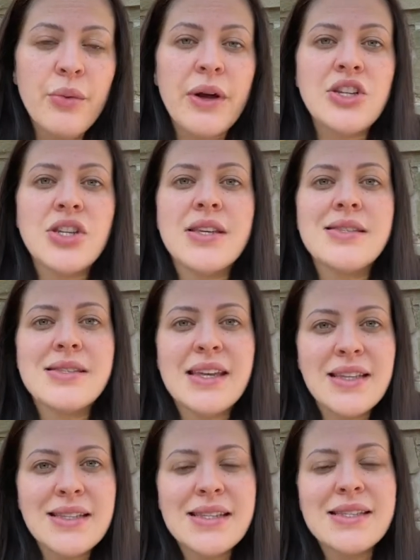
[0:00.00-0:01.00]
which is
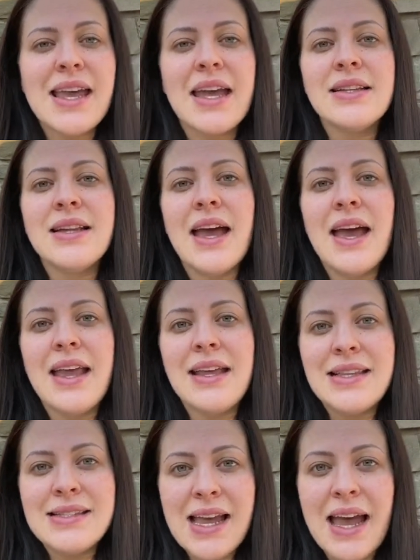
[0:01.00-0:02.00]
skin to skin
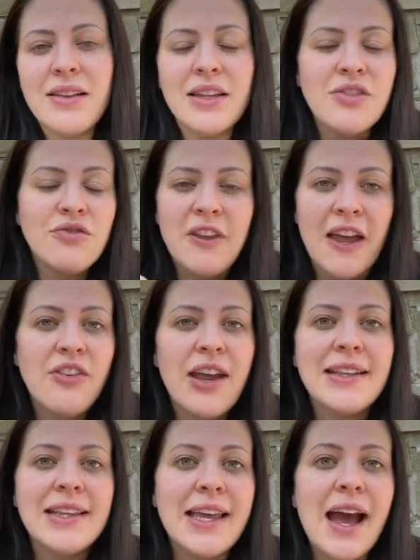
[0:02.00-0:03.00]
exactly
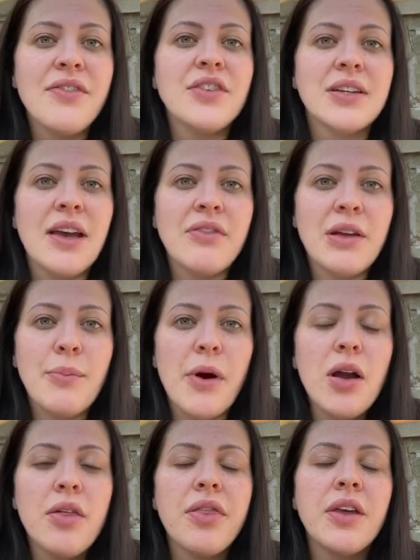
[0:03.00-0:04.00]
directly after giving
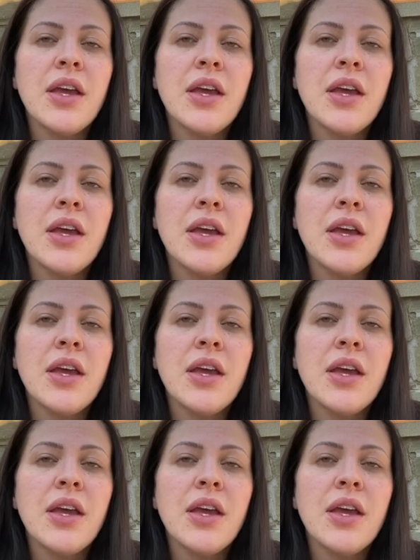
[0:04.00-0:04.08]
birth.